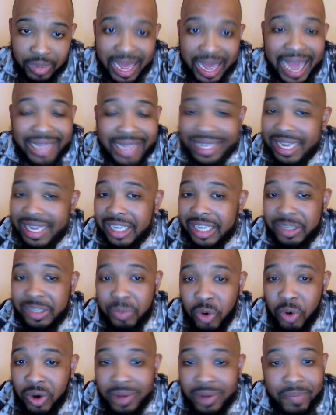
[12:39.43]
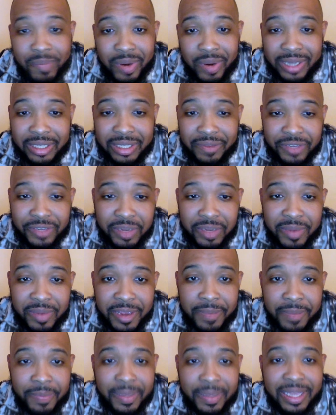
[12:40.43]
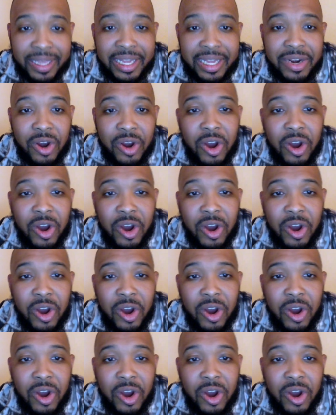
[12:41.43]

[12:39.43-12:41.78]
I think it's more impressive to me. And then